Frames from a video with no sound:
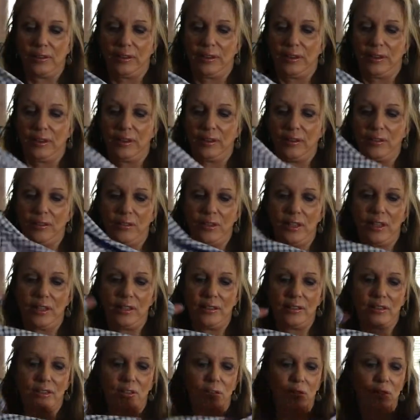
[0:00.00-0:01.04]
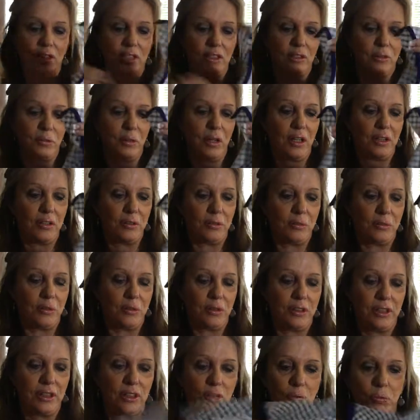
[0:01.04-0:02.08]
Okay, so here's
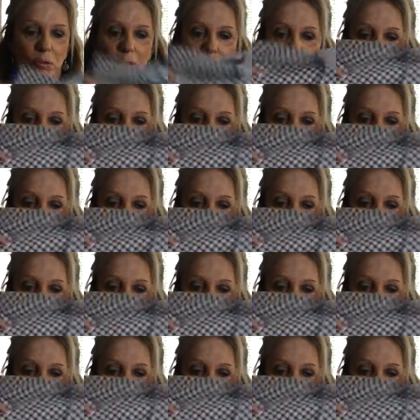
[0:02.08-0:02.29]
what